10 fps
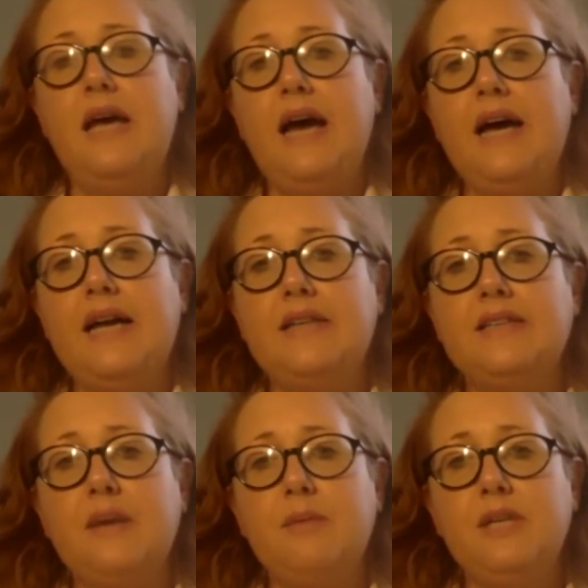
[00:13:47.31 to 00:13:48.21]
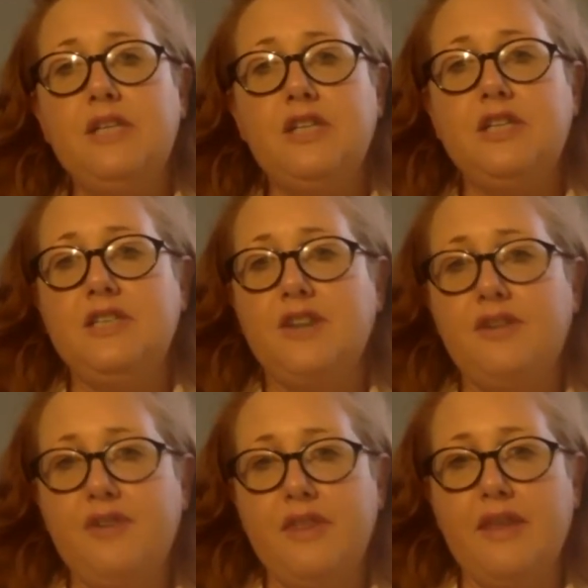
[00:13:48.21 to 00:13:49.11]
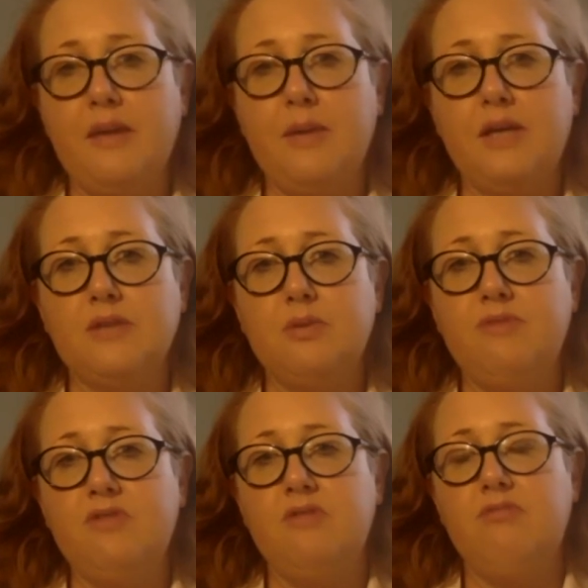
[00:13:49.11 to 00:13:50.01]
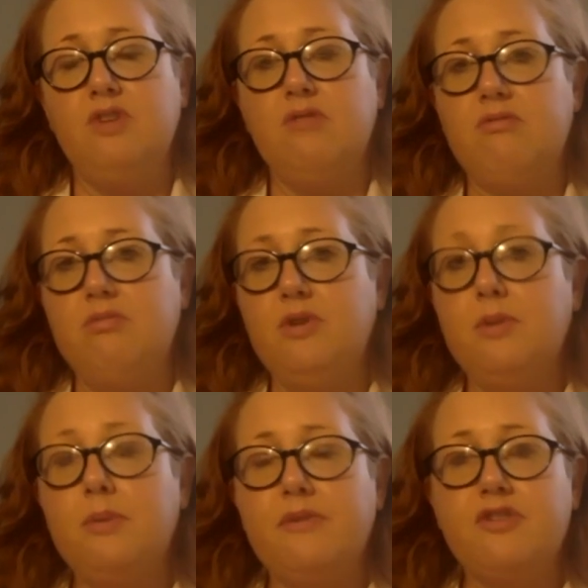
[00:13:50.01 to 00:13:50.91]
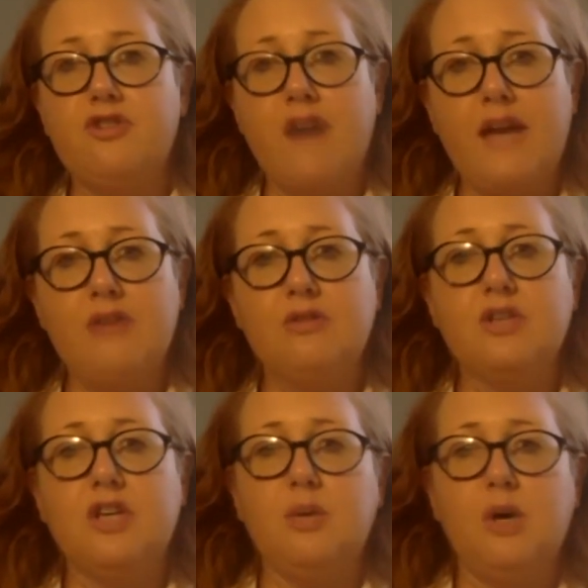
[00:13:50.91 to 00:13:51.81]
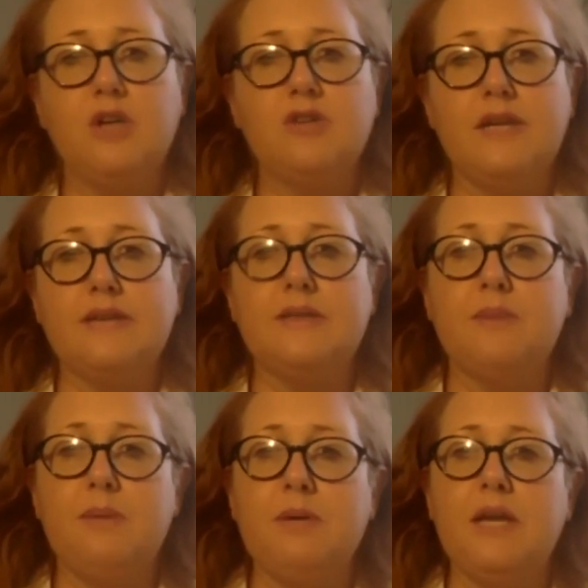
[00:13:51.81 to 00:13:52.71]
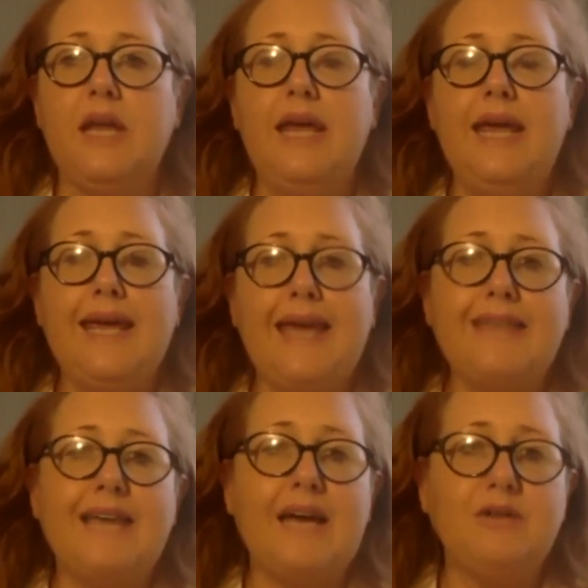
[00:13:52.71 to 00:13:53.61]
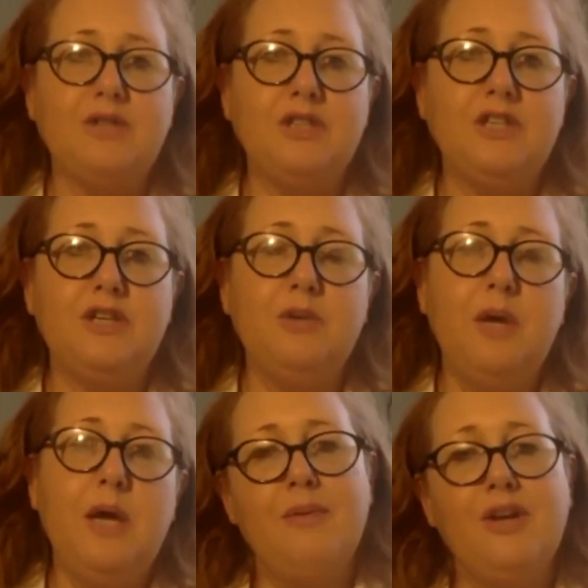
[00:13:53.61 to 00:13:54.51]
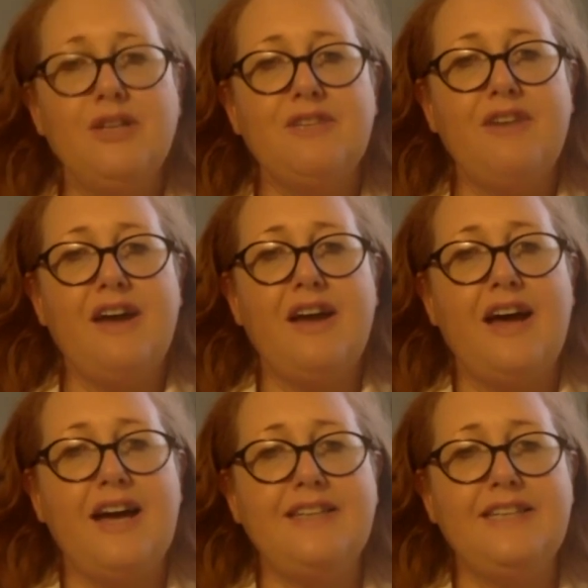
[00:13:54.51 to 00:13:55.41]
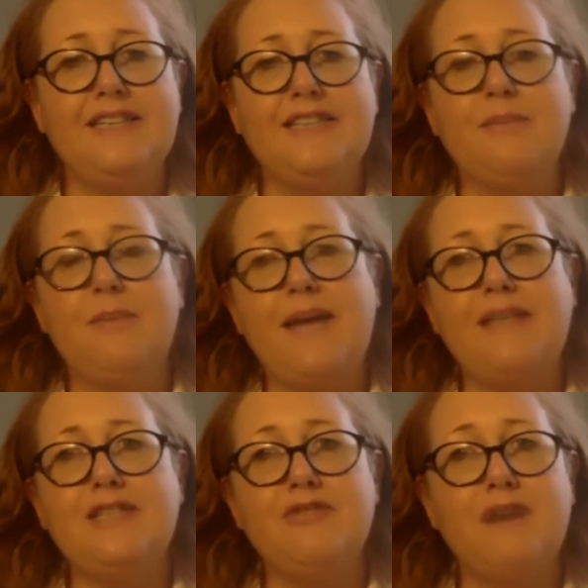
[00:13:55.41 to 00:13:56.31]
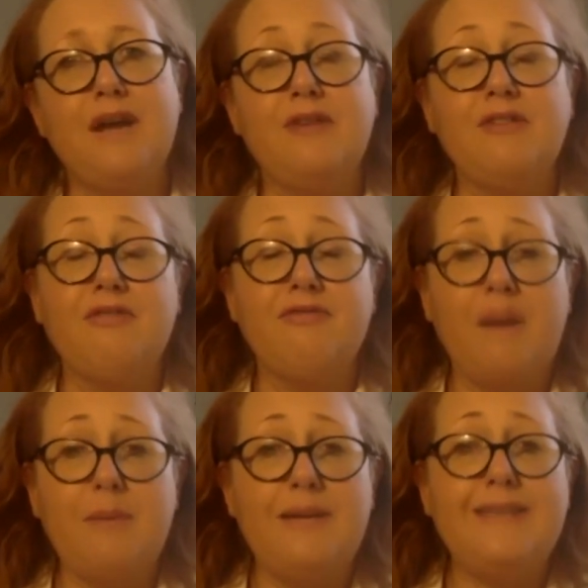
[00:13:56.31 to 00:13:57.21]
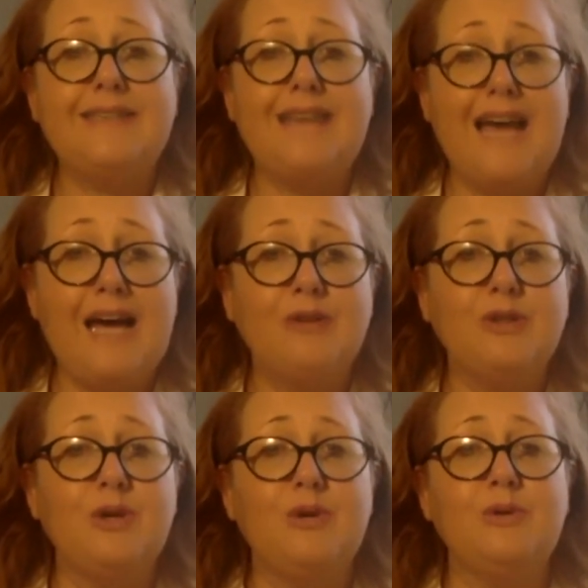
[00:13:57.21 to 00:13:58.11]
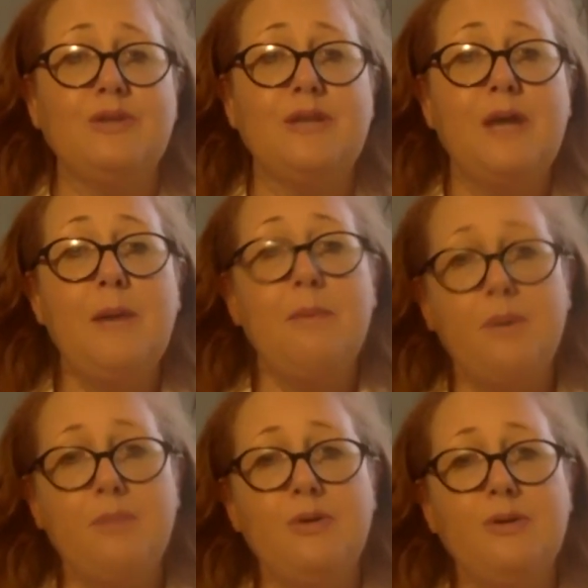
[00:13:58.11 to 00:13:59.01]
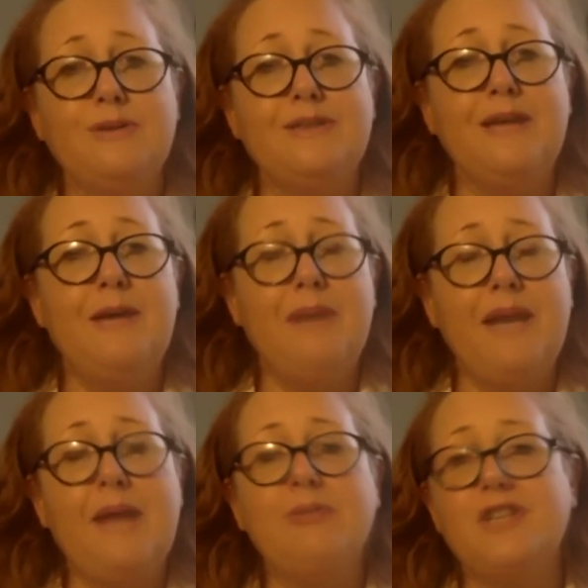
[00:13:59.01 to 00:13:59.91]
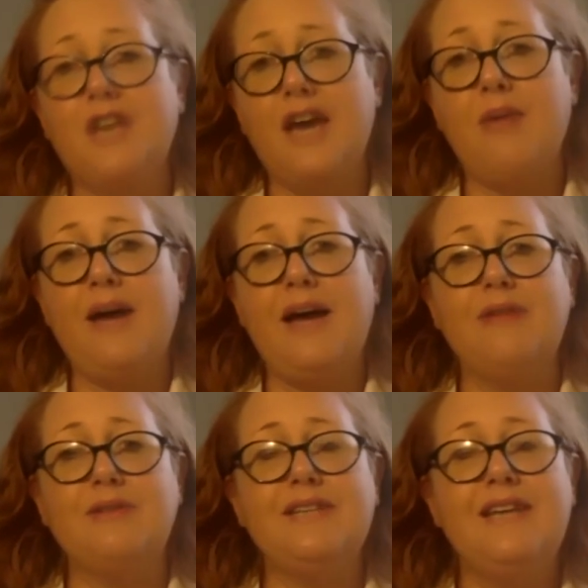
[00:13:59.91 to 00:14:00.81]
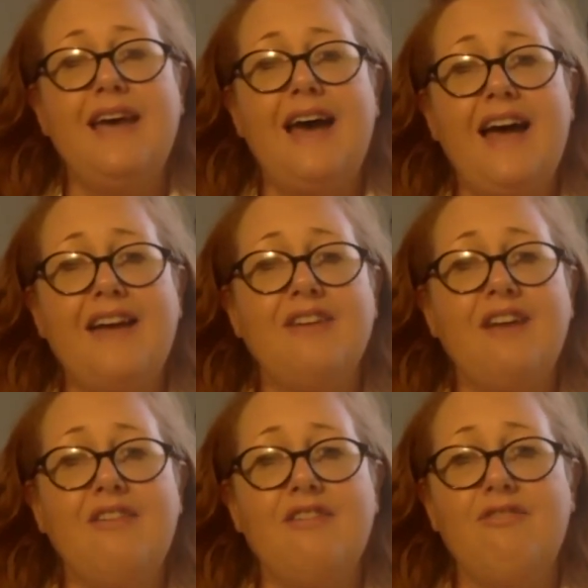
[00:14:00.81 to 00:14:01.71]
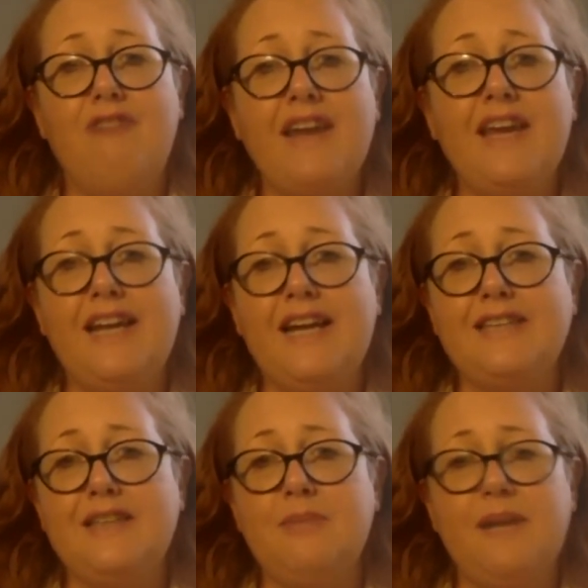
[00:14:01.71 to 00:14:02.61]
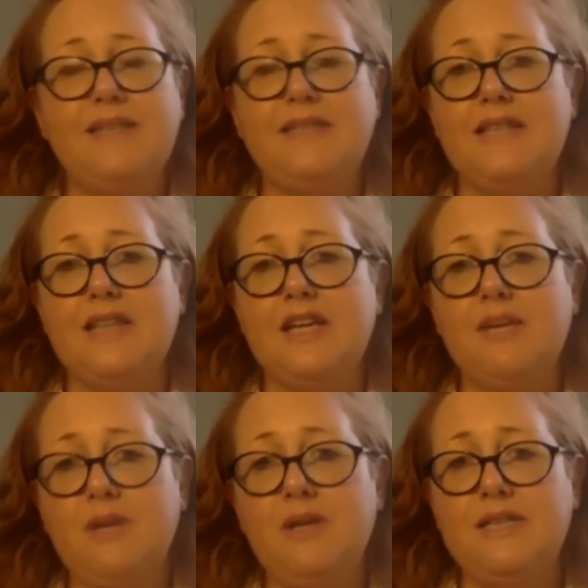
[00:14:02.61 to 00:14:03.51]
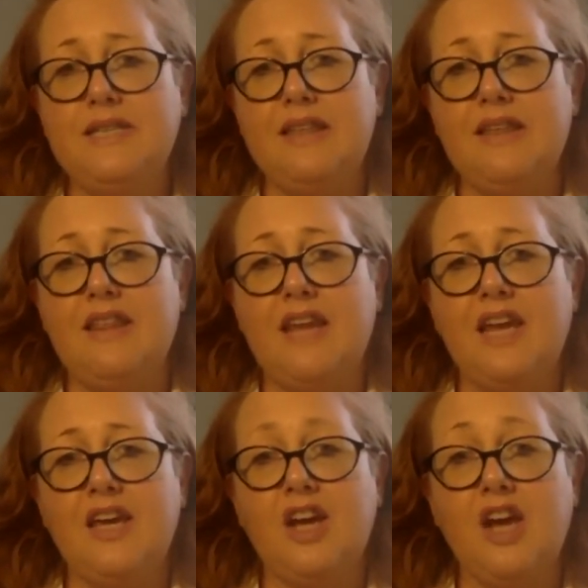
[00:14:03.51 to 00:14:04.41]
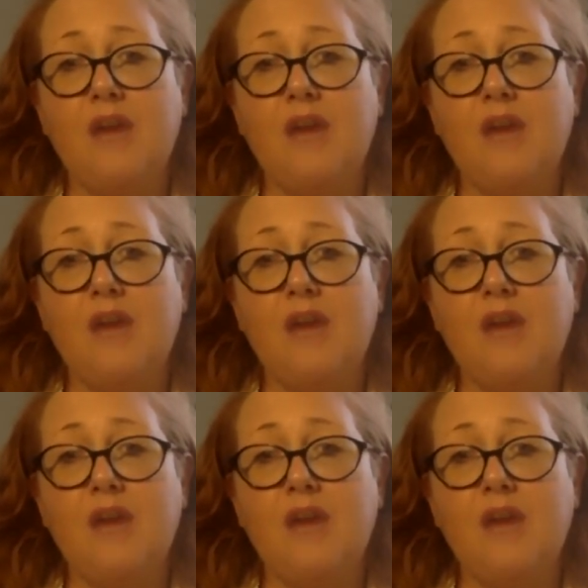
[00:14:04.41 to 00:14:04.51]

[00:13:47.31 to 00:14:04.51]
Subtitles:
And so Muddy Church is offering that because we've run a number of trails, QR trails, that people can get out and do. Lots of our ideas are based around families, households, bubbles, being able to go out and recognising the places in their community that they can go